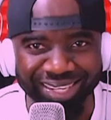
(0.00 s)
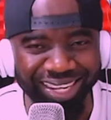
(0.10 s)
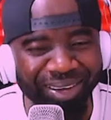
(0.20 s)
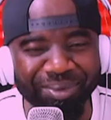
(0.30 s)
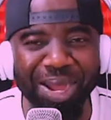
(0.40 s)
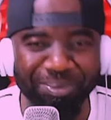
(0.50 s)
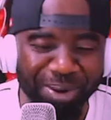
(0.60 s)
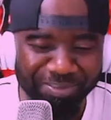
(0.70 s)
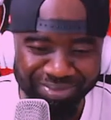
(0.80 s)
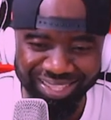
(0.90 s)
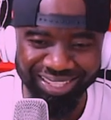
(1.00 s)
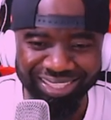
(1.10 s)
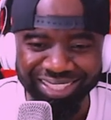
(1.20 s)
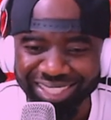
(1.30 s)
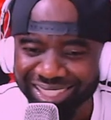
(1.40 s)
Come on, bro.
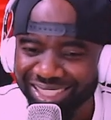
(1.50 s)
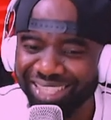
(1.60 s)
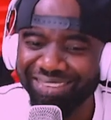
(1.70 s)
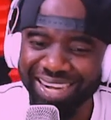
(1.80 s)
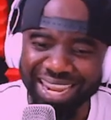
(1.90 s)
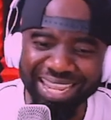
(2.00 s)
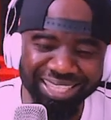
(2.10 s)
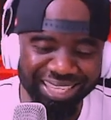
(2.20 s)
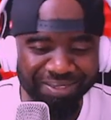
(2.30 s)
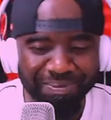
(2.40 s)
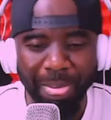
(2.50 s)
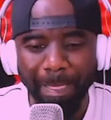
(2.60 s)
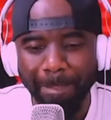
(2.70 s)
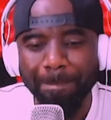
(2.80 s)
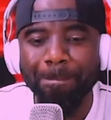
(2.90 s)
Crazy.
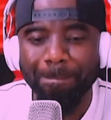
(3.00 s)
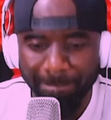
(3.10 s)
Oh,